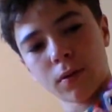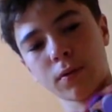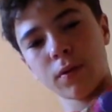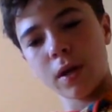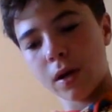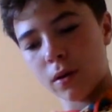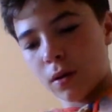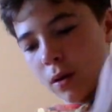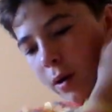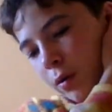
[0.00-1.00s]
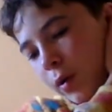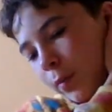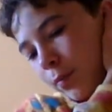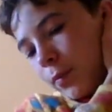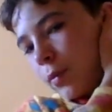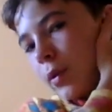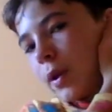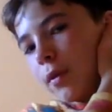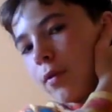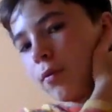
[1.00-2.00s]
Yeah, now I
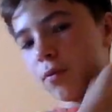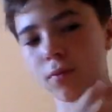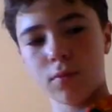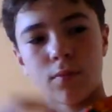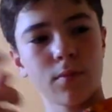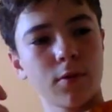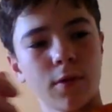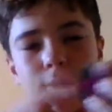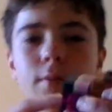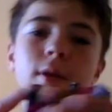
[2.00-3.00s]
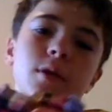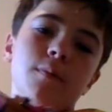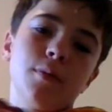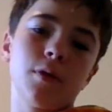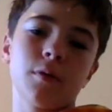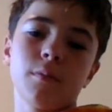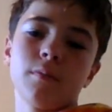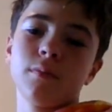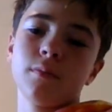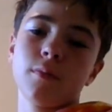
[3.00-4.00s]
need to do something about the bottom.
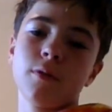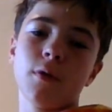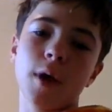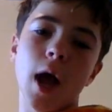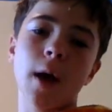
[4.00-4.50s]
So yeah,